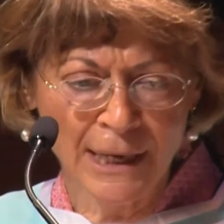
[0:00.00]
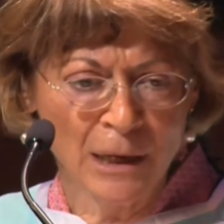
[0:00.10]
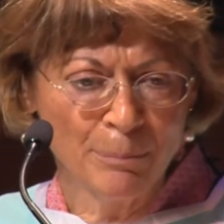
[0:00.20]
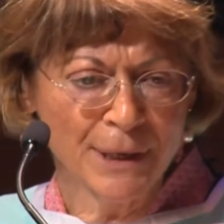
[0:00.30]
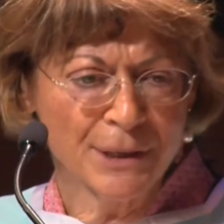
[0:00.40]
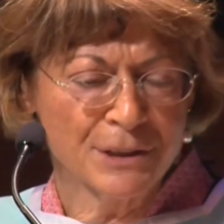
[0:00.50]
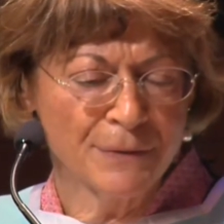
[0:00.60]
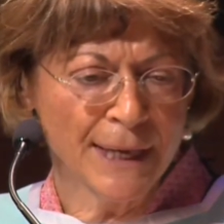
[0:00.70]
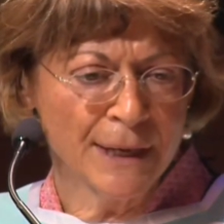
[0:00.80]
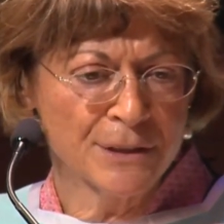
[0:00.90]
because
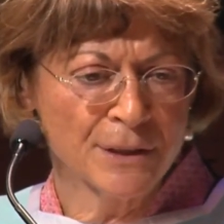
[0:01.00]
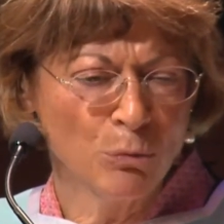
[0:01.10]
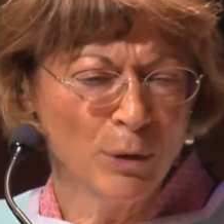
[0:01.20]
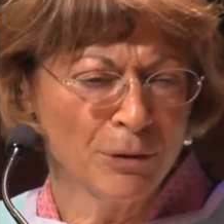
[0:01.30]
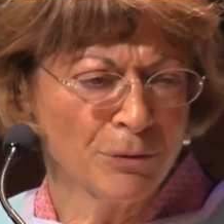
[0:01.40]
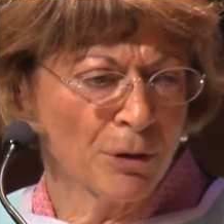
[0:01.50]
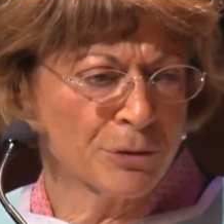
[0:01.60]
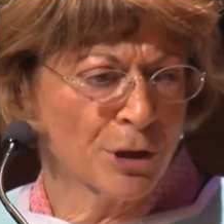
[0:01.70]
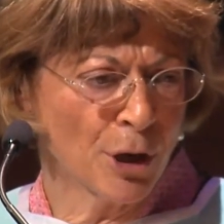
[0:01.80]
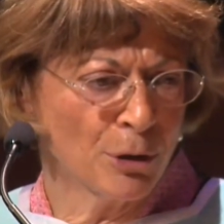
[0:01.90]
things will
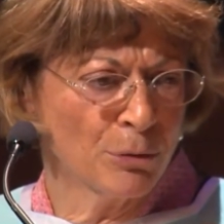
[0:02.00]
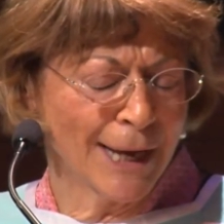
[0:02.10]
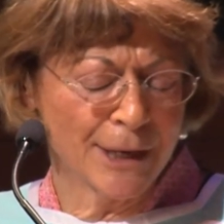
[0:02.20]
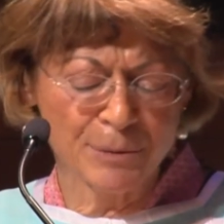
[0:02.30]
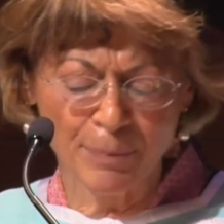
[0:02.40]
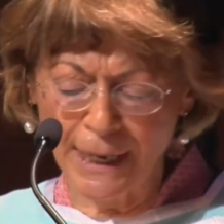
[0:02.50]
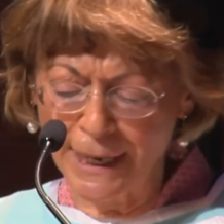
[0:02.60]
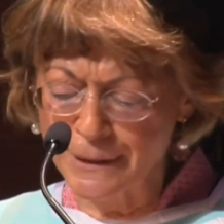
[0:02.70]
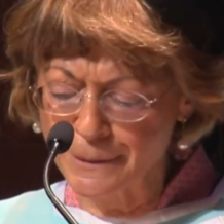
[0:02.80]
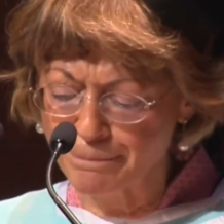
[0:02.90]
not go as planned.